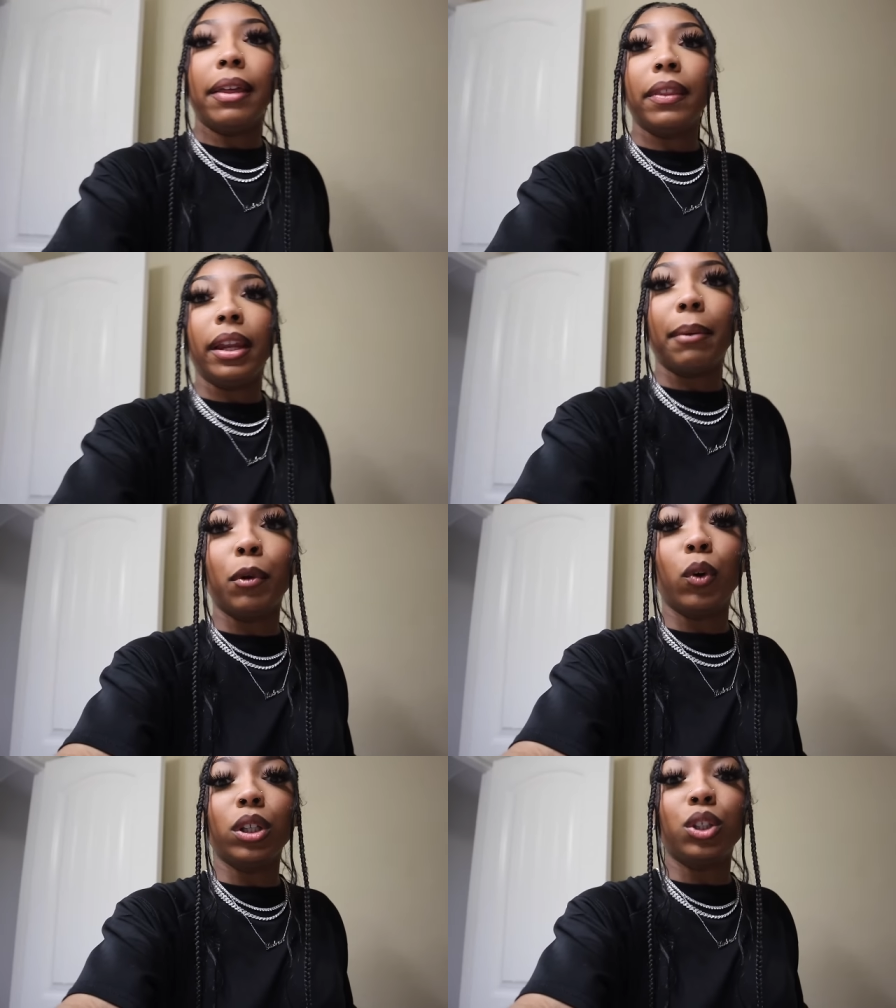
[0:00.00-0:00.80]
and then
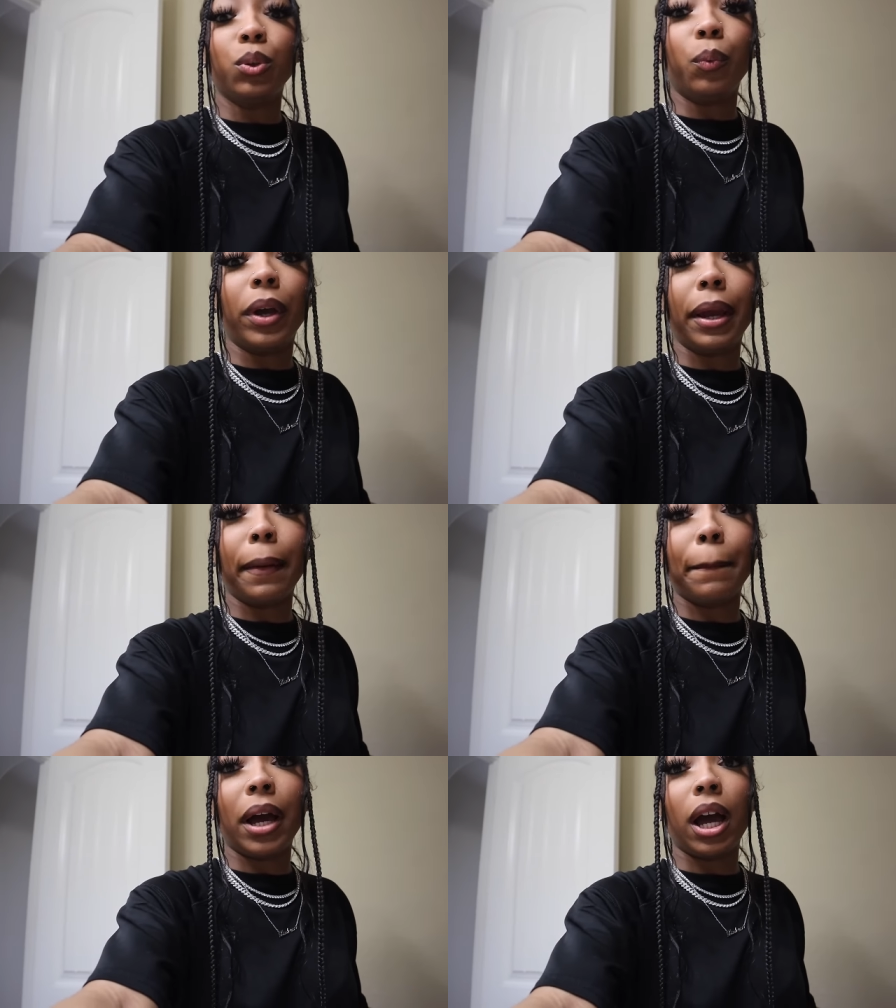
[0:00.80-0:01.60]
I'm going to
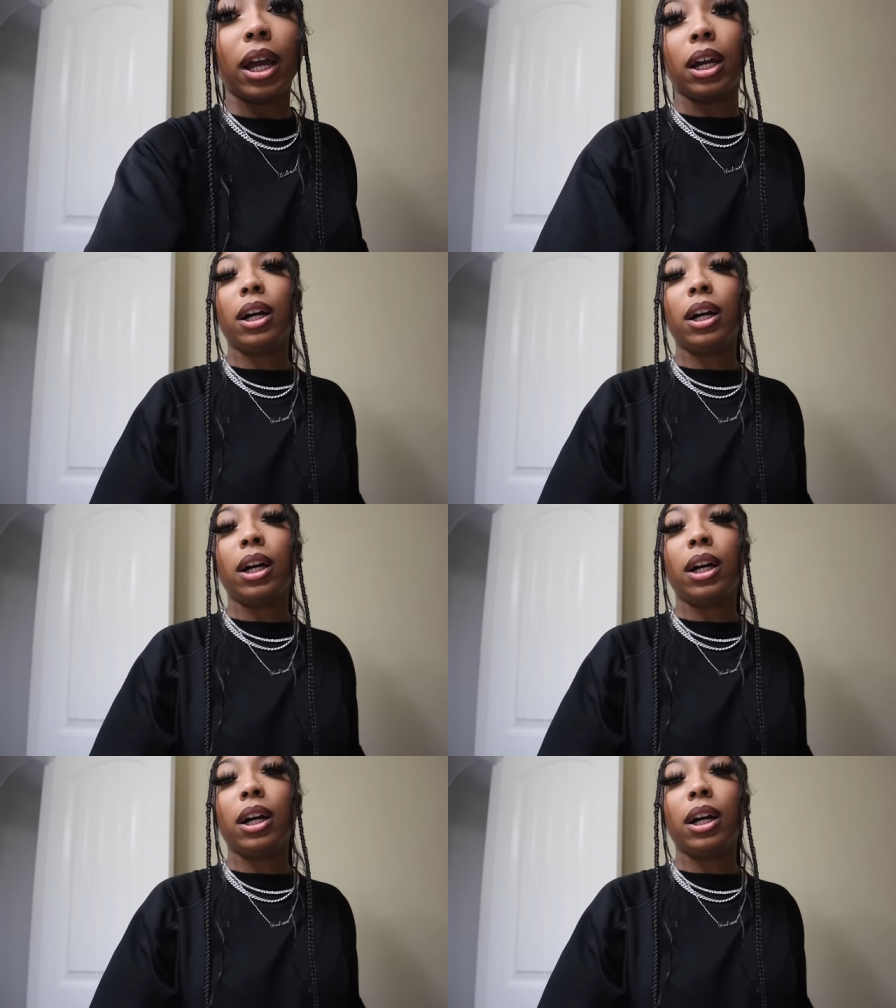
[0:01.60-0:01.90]
wear my